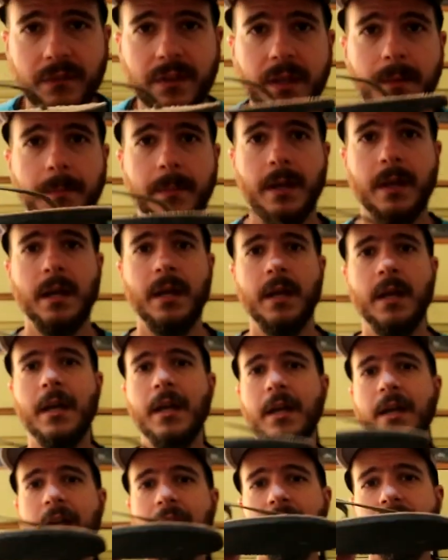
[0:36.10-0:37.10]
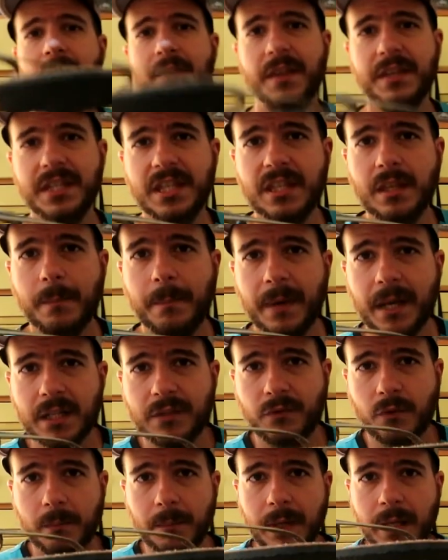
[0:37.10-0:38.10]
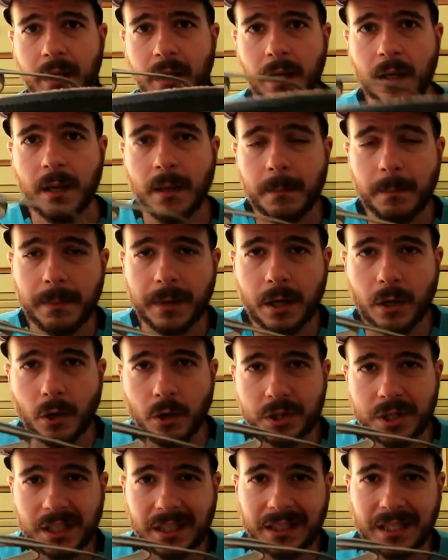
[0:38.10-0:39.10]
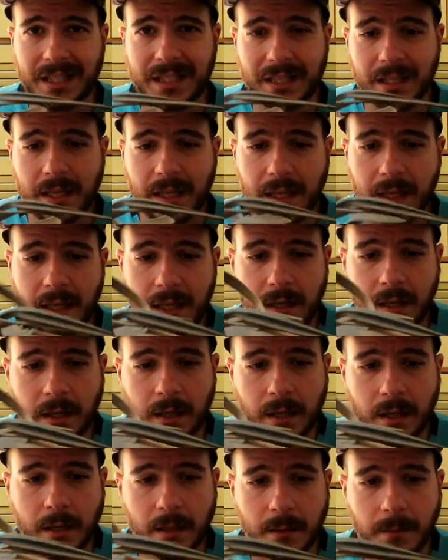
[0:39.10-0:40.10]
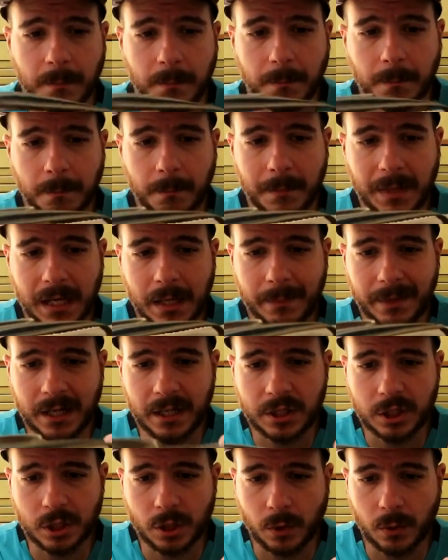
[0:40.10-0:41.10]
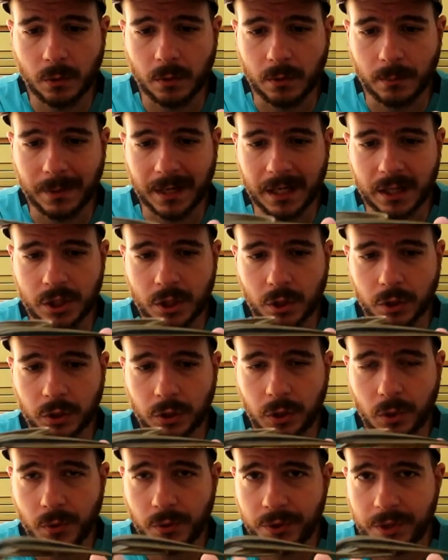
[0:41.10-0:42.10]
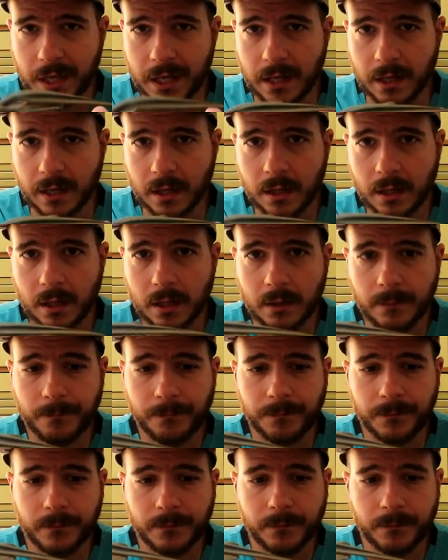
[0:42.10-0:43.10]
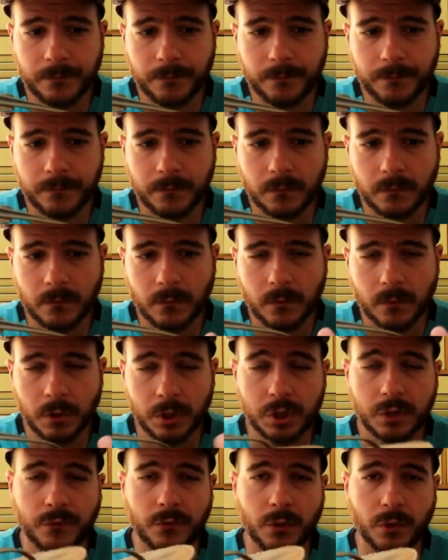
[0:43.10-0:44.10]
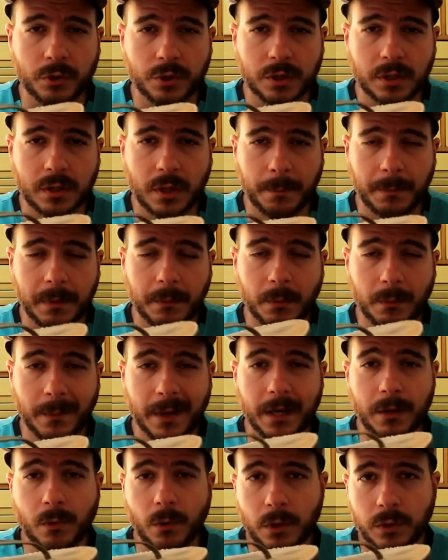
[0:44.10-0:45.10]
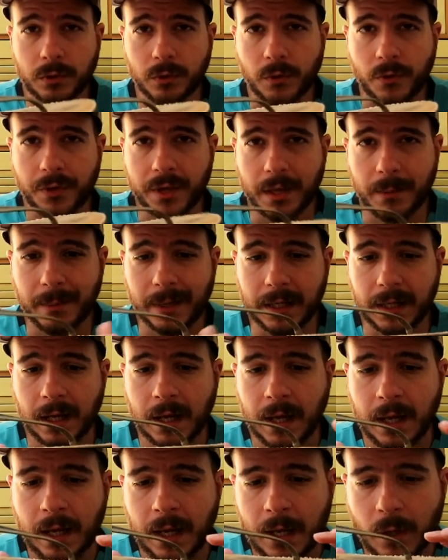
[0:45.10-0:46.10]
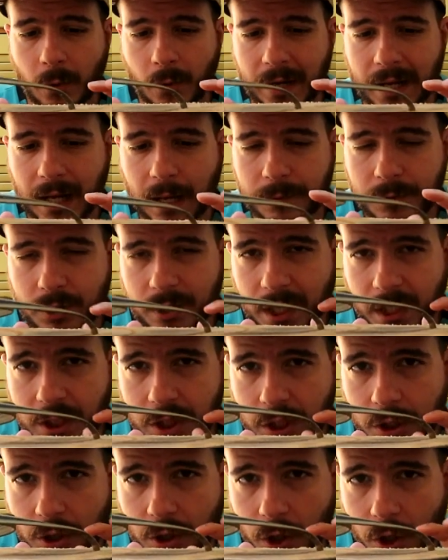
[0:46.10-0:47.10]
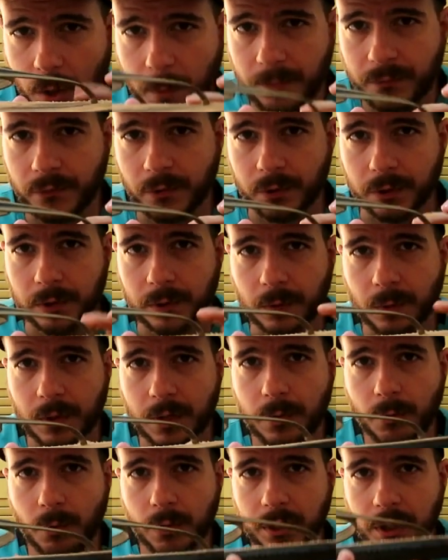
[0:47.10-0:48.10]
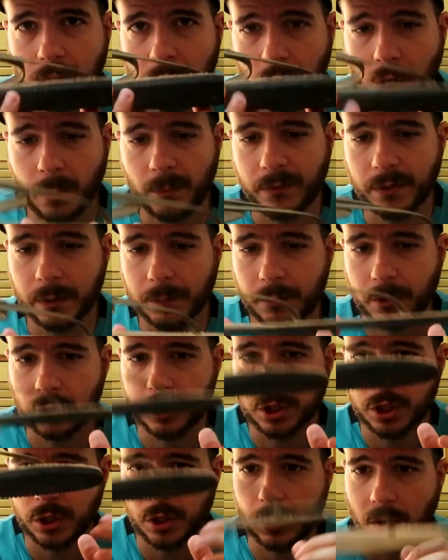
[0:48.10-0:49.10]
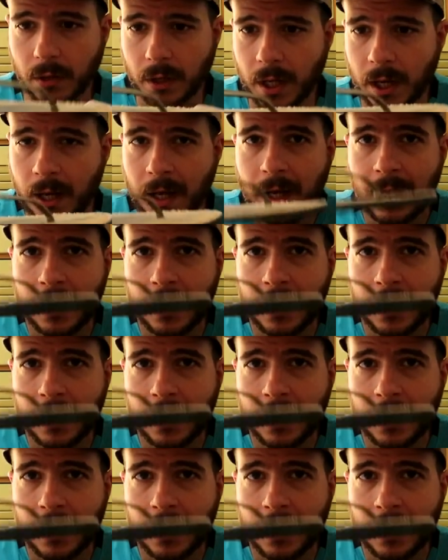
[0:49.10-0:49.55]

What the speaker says: of them, this is the best for me. Because it is a minimalist sole, but it's not too thin. Which of course some people might want too thin, but when it comes to just comfort, when you want a comfortable sole,